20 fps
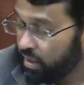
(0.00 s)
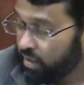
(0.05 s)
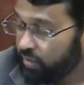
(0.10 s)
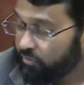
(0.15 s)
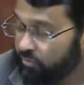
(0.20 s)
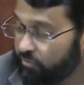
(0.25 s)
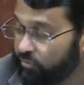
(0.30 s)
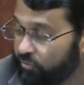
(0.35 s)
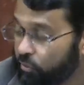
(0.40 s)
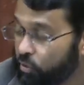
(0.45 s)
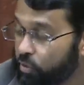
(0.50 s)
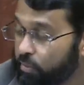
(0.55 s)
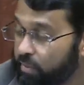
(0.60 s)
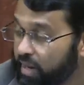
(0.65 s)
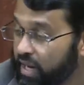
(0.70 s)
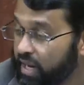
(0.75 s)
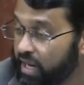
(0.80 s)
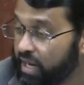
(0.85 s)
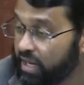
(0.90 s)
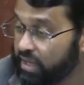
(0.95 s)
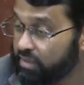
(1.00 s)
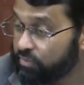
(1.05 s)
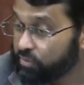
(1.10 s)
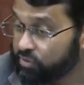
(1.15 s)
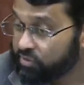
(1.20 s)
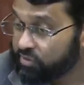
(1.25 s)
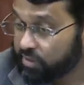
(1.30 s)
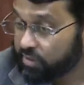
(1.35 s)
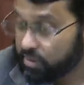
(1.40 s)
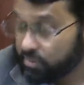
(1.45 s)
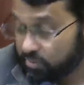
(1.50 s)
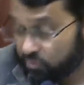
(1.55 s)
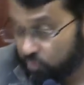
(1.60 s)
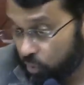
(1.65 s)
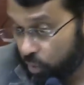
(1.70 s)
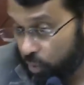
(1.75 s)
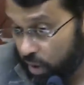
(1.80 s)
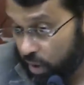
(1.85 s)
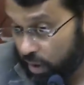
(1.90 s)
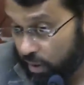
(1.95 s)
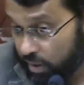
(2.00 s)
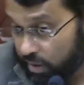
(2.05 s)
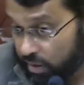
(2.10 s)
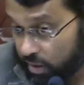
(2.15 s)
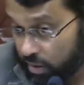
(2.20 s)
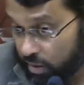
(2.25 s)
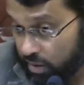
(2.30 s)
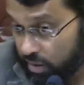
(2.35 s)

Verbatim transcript: forbade Muslims from wearing their